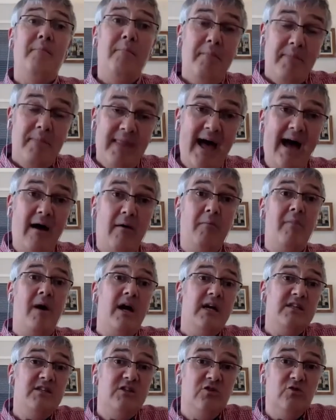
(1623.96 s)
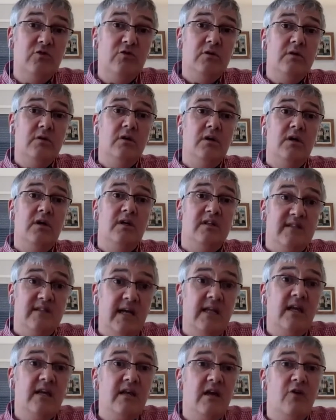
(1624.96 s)
Now, mind you,
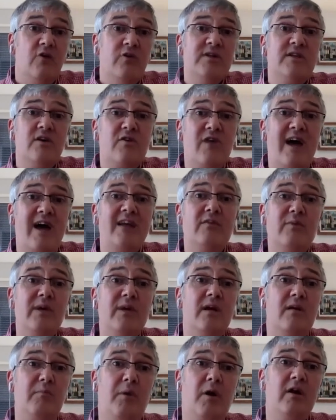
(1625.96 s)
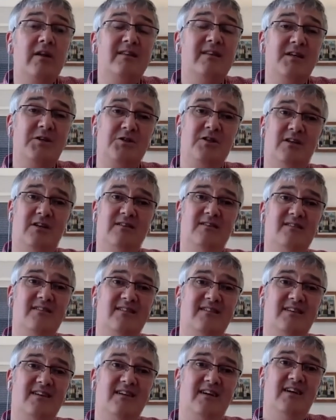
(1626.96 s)
Netanyahu is a right-wing politician.
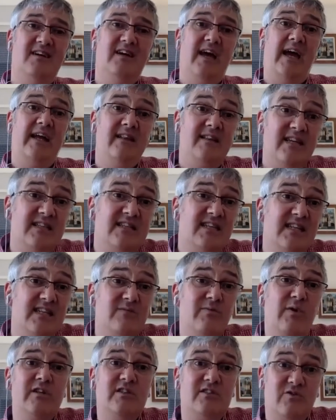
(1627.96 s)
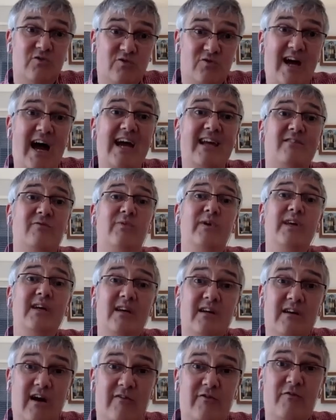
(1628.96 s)
And this is what
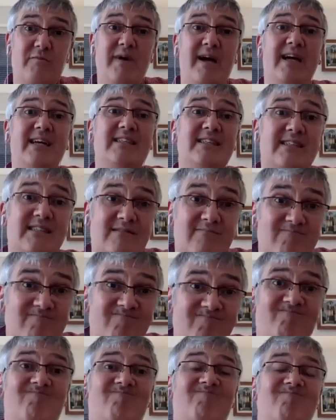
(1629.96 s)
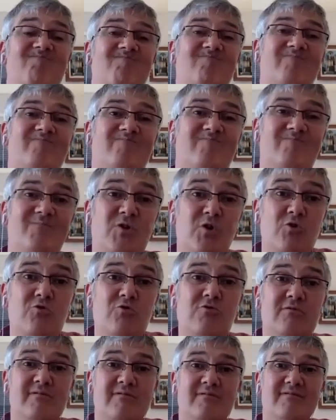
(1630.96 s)
right-wing governments
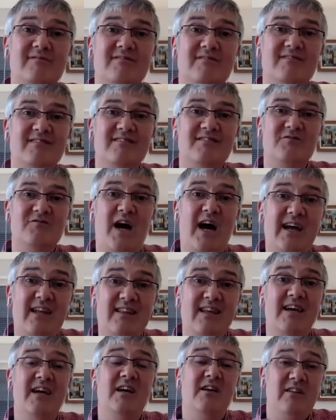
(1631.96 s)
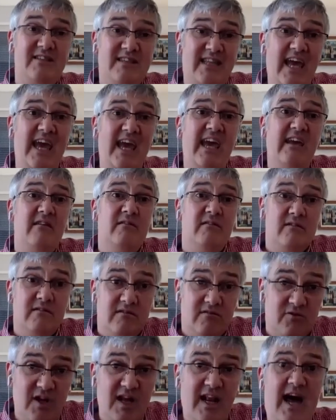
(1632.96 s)
do, right? They
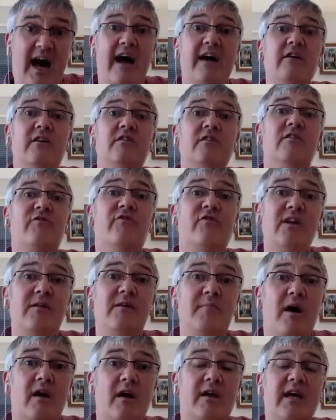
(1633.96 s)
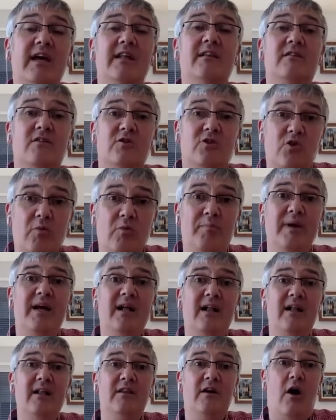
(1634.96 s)
rely on the free market to
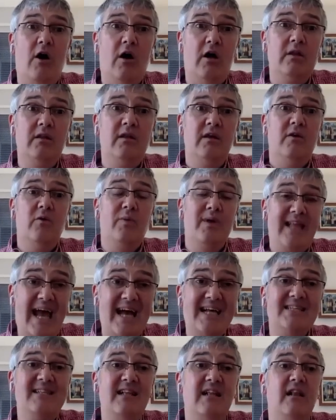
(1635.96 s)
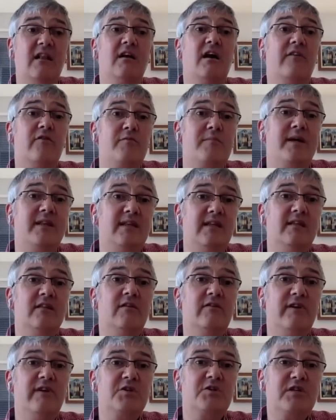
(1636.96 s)
build on, with as little government
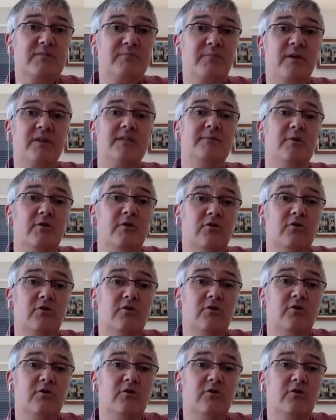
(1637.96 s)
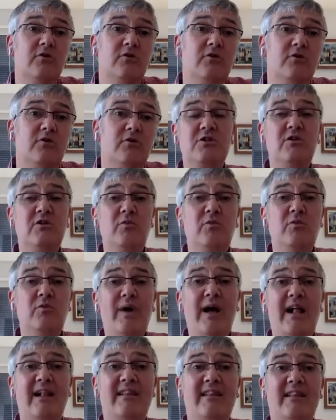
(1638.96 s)
intervention as possible, to bring up
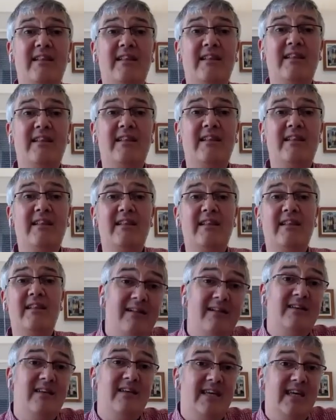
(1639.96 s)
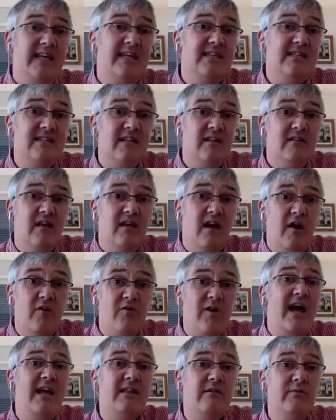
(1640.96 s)
national wealth. Well, he's a
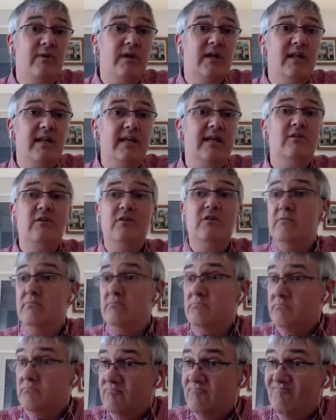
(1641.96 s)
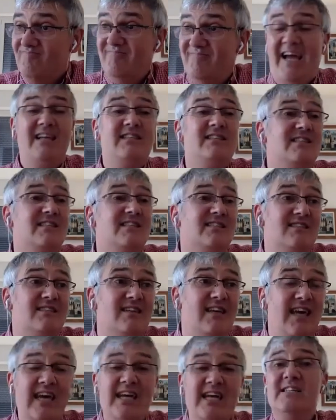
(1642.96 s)
right-wing leader. That's
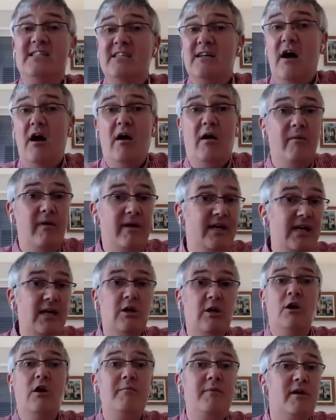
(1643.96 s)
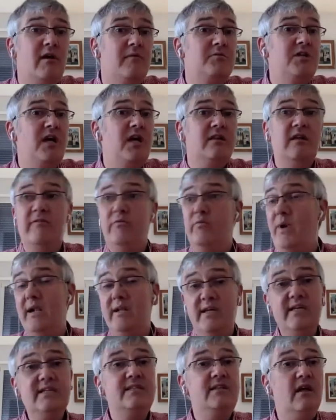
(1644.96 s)
his economic objective. Well,
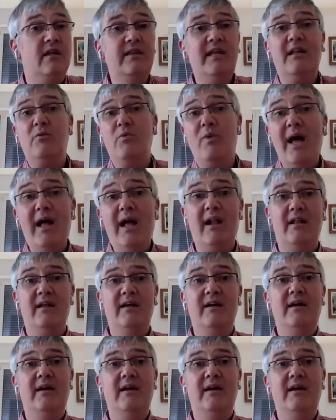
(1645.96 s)
he's done that well.